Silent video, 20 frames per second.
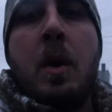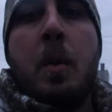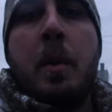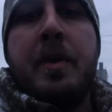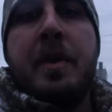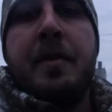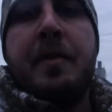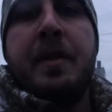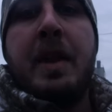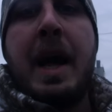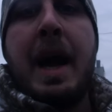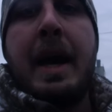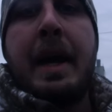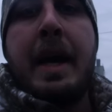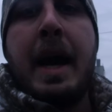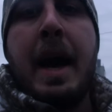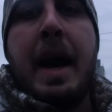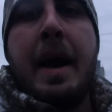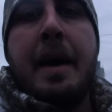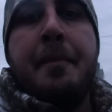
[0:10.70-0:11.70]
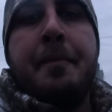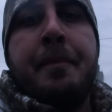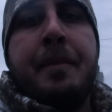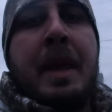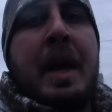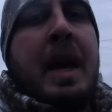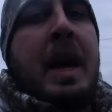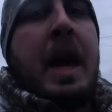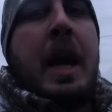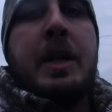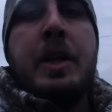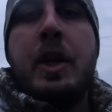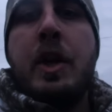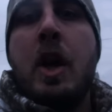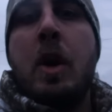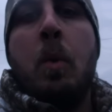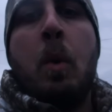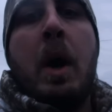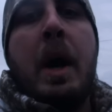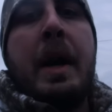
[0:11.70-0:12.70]
with the Fly Guy and you
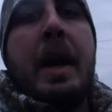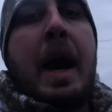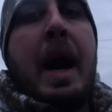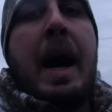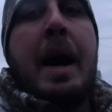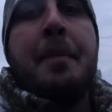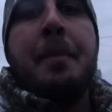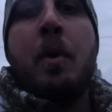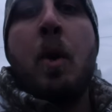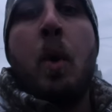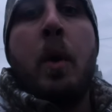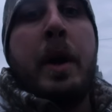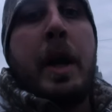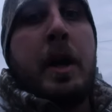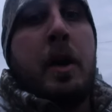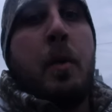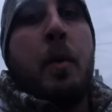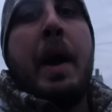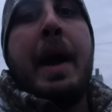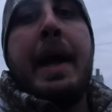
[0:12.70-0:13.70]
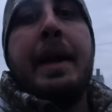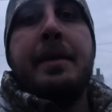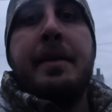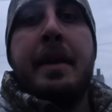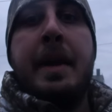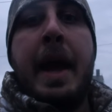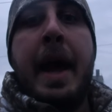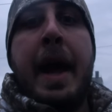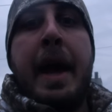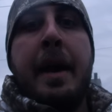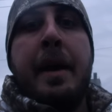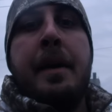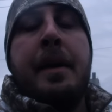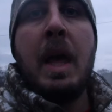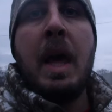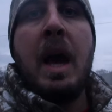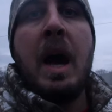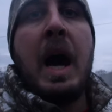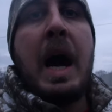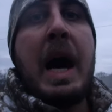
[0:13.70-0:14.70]
know what? I'm going on a rant today.
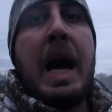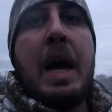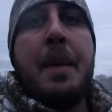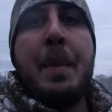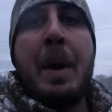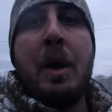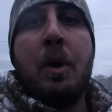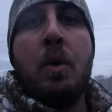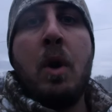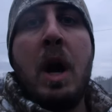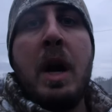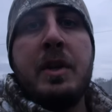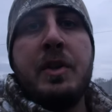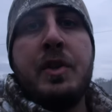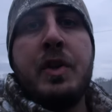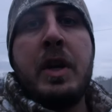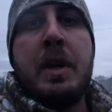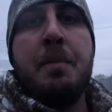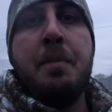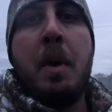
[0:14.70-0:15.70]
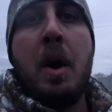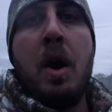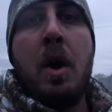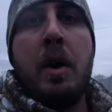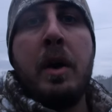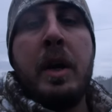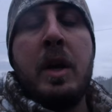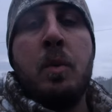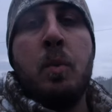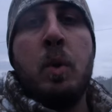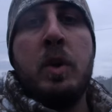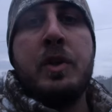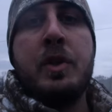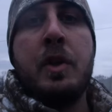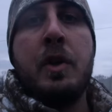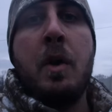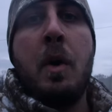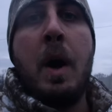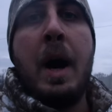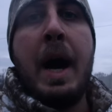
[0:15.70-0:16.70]
I am at Grosjean Park in
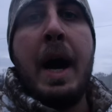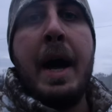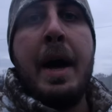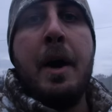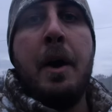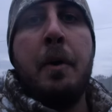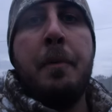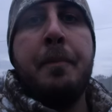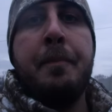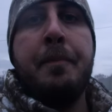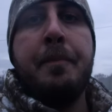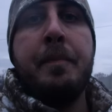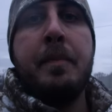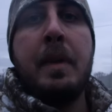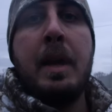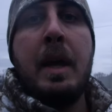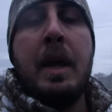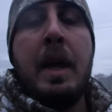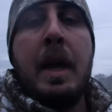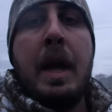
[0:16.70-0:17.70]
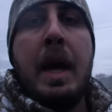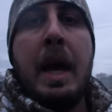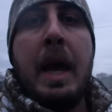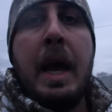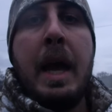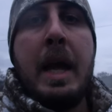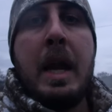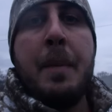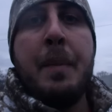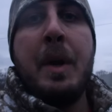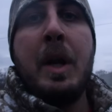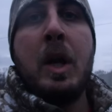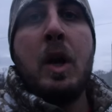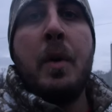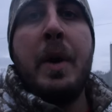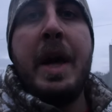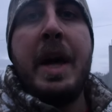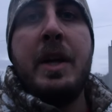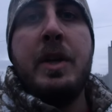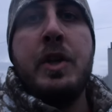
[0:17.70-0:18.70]
Wooster, Ohio and I'm gonna
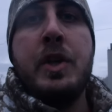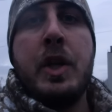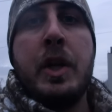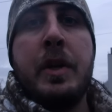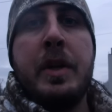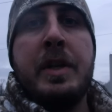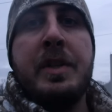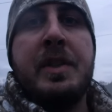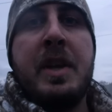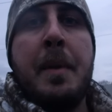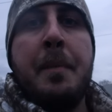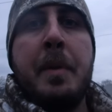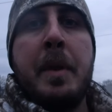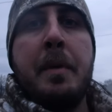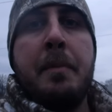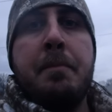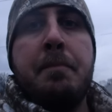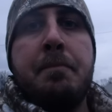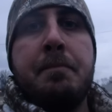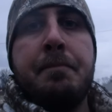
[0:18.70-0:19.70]
go ahead and show you something.